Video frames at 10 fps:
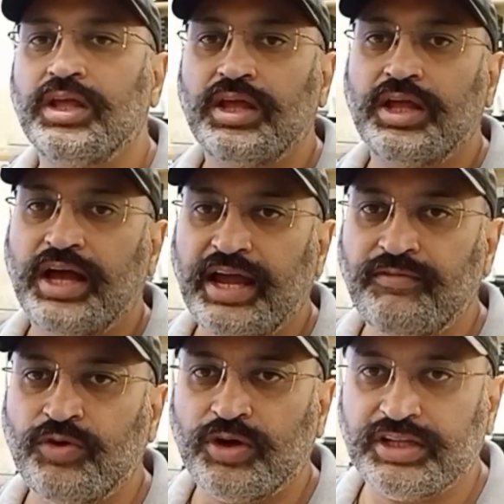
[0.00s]
I have
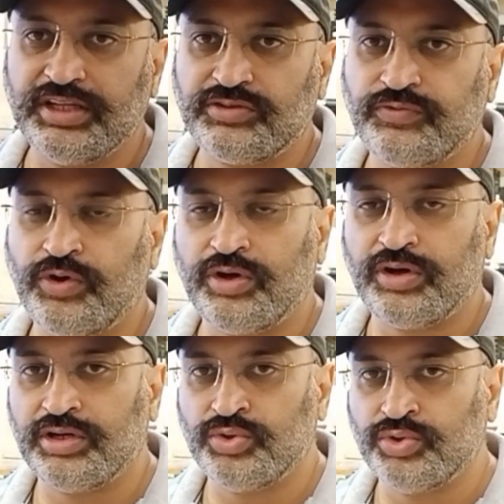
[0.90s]
got this for
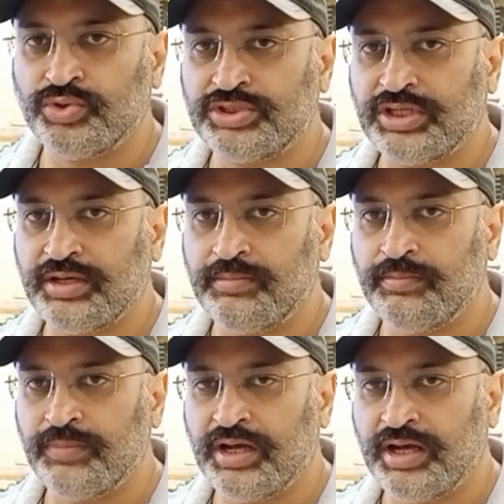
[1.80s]
those
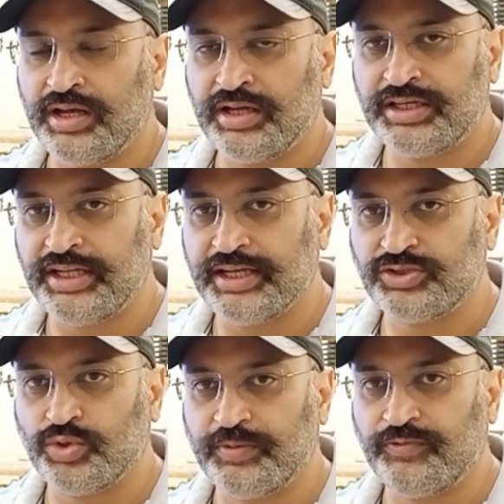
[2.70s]

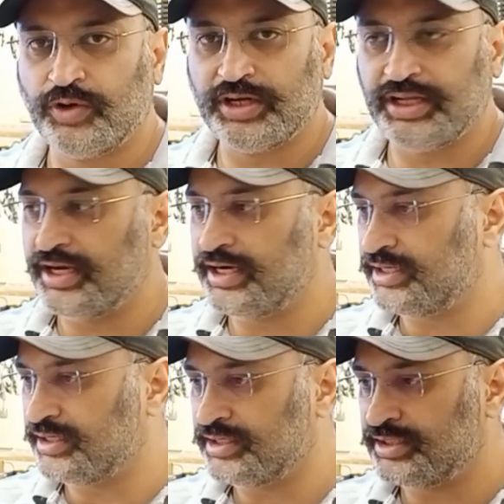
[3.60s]

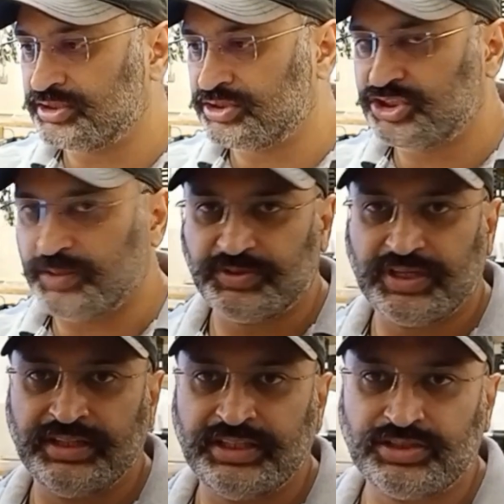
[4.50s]
TSOP48 chips, and
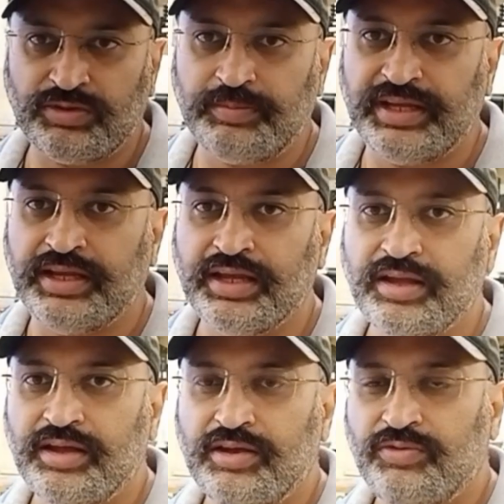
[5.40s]
this will be
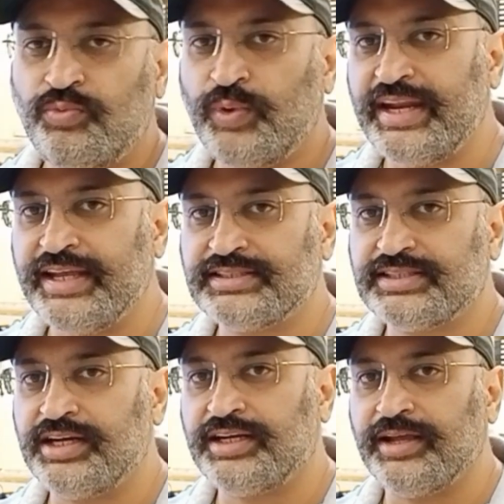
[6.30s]
very
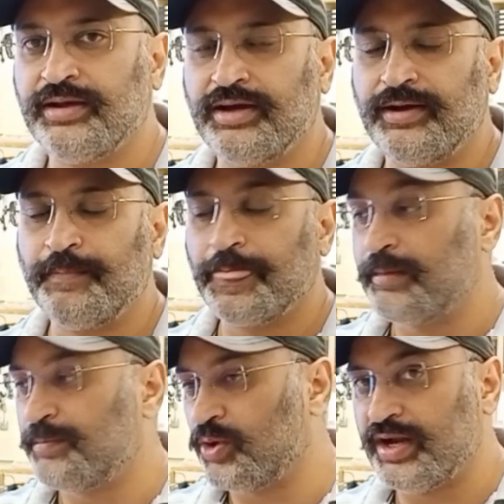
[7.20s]
exciting
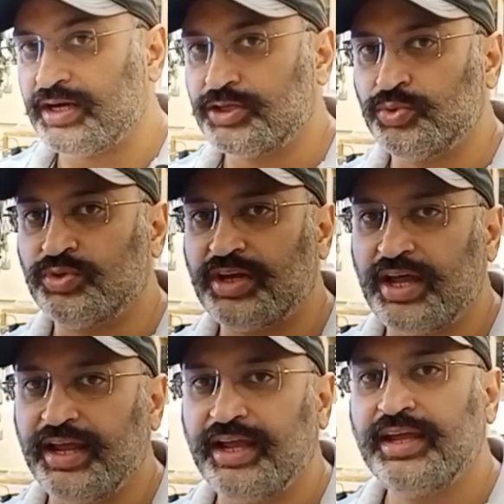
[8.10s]
product to
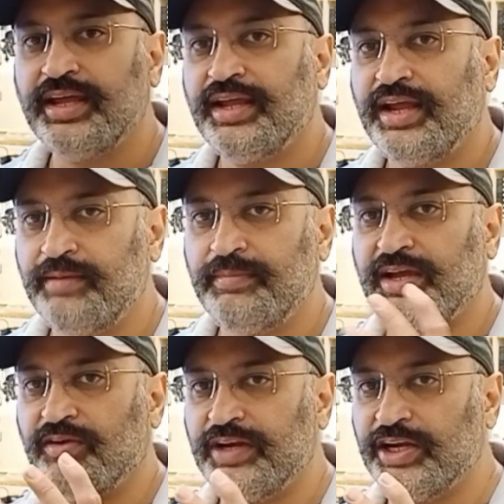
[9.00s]
try and make a
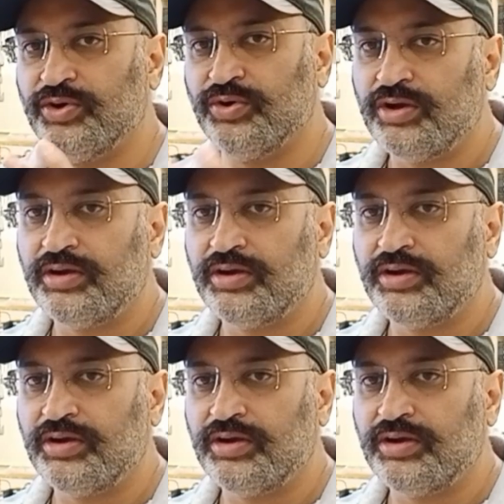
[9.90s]
video on.